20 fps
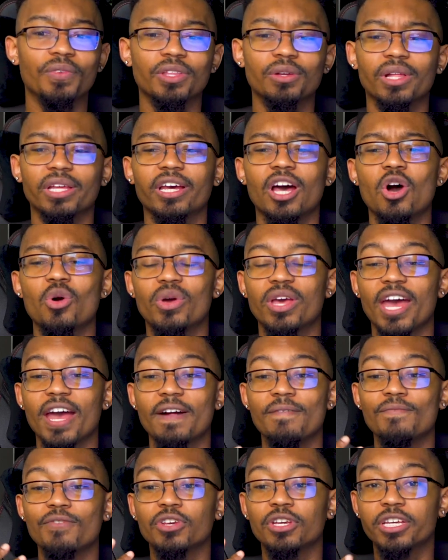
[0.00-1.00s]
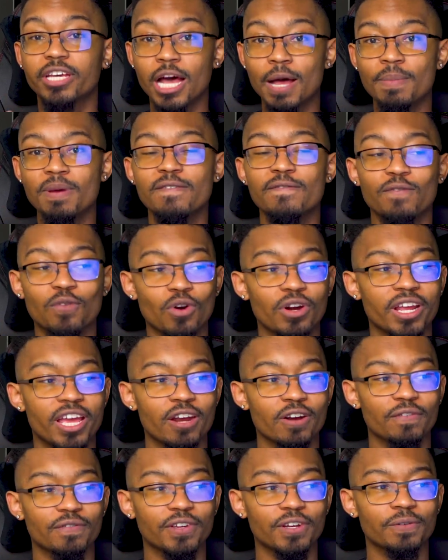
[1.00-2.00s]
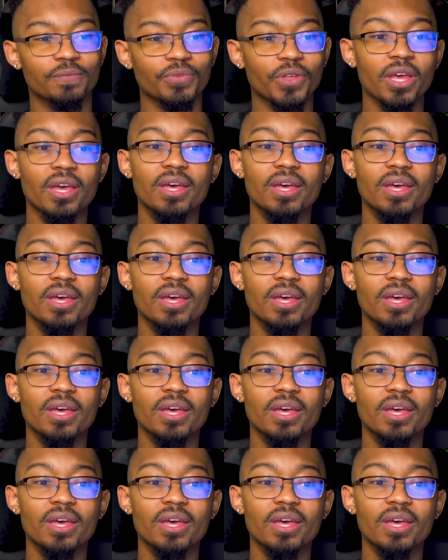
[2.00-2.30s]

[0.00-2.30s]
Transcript: And they're like, okay, come in for an interview.